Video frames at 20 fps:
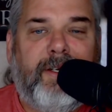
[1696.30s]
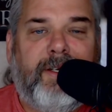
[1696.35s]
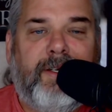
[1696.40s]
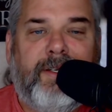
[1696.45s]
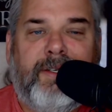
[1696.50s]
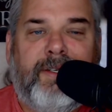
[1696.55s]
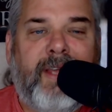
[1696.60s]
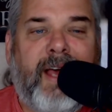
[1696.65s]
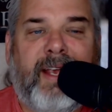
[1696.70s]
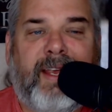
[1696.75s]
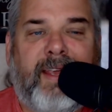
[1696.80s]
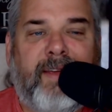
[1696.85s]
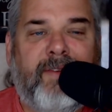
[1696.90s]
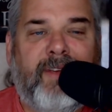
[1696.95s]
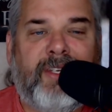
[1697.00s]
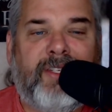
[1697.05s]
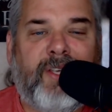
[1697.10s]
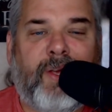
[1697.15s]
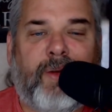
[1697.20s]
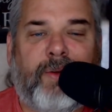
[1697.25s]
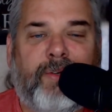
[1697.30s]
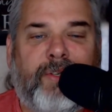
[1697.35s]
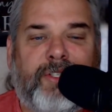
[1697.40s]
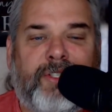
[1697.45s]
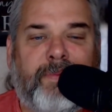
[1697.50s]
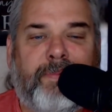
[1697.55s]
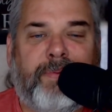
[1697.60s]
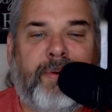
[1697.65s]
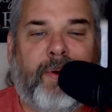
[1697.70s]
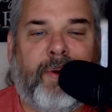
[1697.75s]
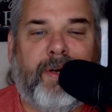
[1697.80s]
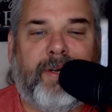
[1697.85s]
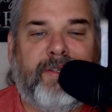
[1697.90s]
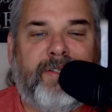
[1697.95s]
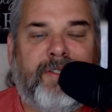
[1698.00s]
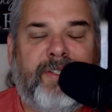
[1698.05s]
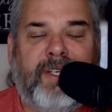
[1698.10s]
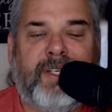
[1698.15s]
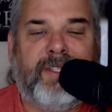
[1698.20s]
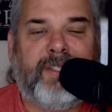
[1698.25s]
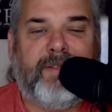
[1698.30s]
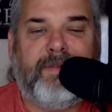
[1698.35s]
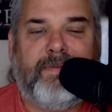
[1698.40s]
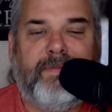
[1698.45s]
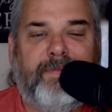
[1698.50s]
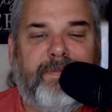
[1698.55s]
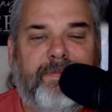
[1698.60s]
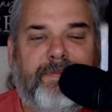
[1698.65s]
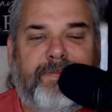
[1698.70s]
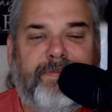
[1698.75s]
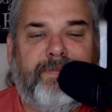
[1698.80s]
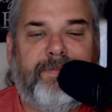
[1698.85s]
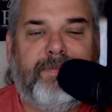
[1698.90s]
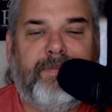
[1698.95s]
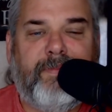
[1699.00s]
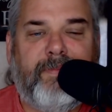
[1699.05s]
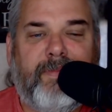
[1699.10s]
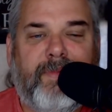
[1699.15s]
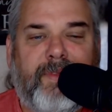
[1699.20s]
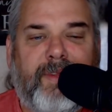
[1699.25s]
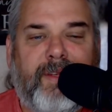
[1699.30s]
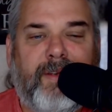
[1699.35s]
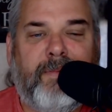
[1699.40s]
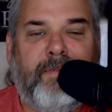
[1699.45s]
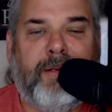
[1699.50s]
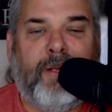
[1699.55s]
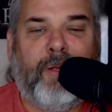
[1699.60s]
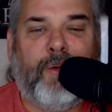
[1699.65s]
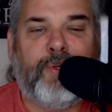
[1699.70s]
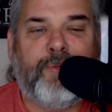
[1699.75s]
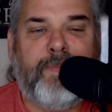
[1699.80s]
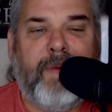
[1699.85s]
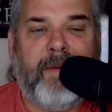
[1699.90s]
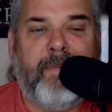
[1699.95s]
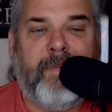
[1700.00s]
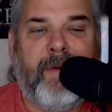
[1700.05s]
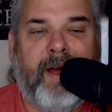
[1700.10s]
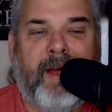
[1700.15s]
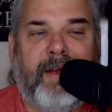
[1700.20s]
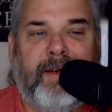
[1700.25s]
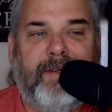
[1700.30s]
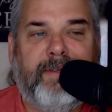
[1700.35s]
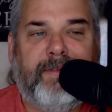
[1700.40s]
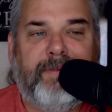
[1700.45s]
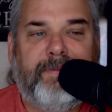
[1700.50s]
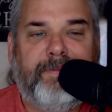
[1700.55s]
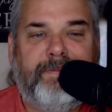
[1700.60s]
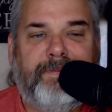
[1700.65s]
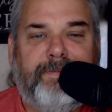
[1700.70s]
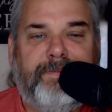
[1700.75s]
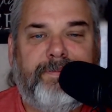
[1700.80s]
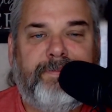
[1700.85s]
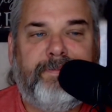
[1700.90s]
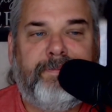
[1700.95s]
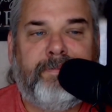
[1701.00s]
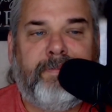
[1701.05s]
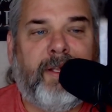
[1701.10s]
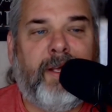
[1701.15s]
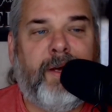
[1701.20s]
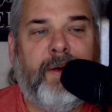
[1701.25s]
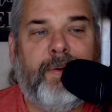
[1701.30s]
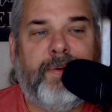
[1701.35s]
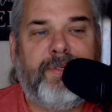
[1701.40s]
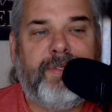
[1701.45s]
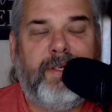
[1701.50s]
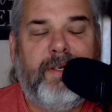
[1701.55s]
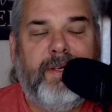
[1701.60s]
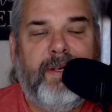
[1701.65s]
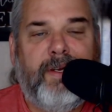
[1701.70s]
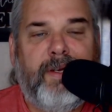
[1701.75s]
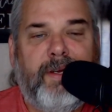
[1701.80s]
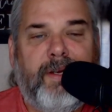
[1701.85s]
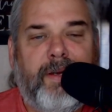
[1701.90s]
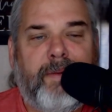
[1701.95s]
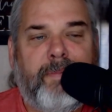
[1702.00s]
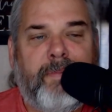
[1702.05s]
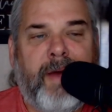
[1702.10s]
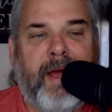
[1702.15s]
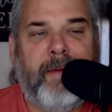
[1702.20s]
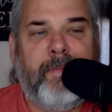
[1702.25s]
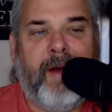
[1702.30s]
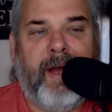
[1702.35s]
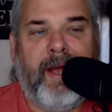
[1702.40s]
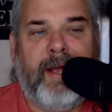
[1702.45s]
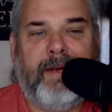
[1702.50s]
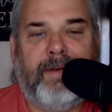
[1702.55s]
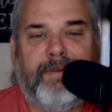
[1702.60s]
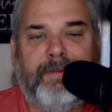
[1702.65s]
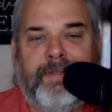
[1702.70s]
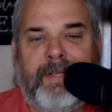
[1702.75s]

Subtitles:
Not giving soldier support just blows my mind. Blows my mind.